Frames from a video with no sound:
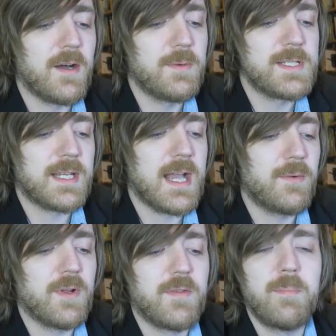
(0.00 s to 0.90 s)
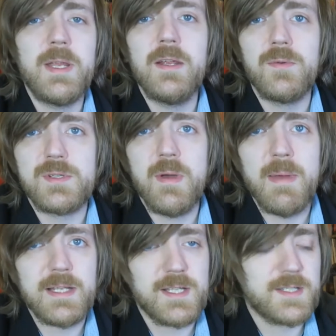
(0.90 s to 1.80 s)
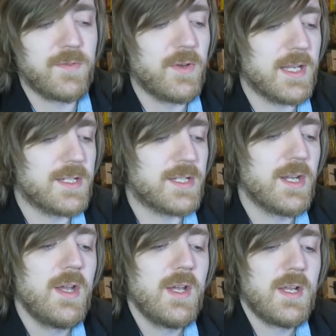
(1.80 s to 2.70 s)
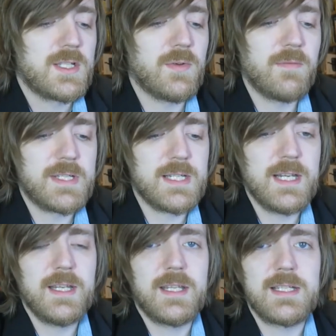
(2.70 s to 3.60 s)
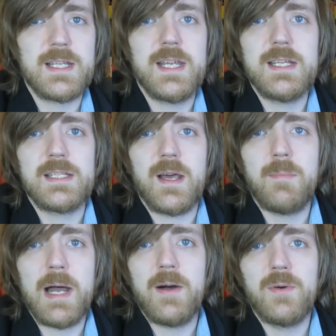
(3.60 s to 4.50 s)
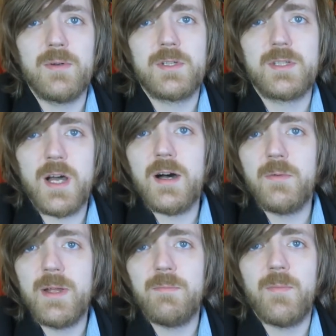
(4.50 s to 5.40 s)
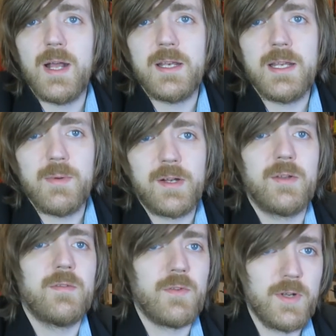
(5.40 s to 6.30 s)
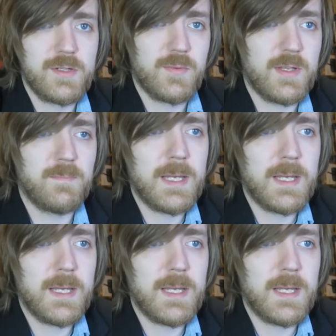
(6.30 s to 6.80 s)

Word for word: Darwin's account of the Beagle's momentous voyage. So obviously, this is about Darwin when he went on the voyage with the